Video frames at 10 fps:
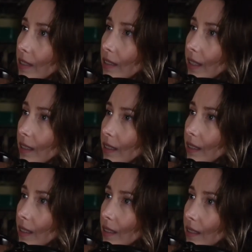like
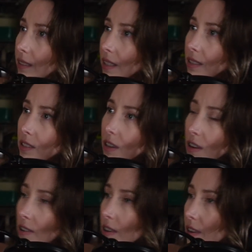a
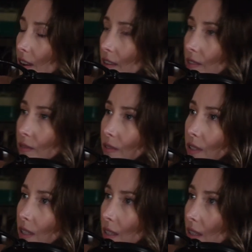scary kind of,
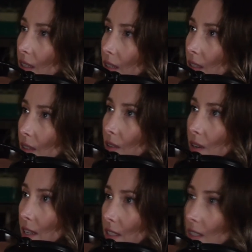
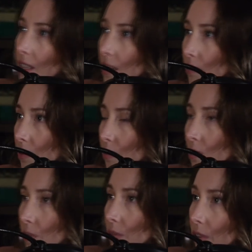hunting down the
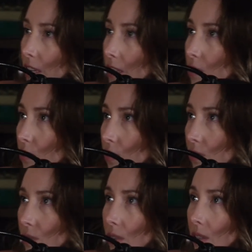Wolverine sort
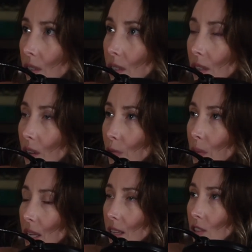of
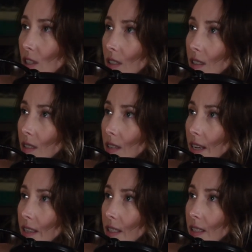government agent in Die
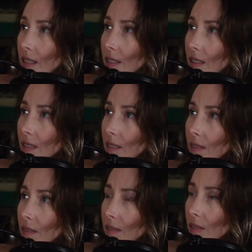Hard?
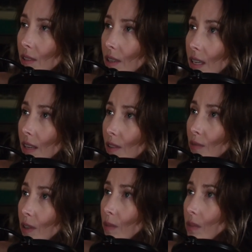Or any of the
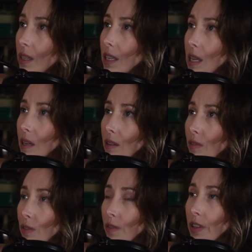films that he
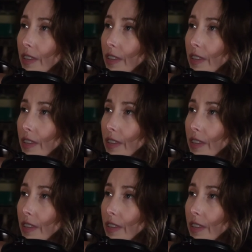fulfilled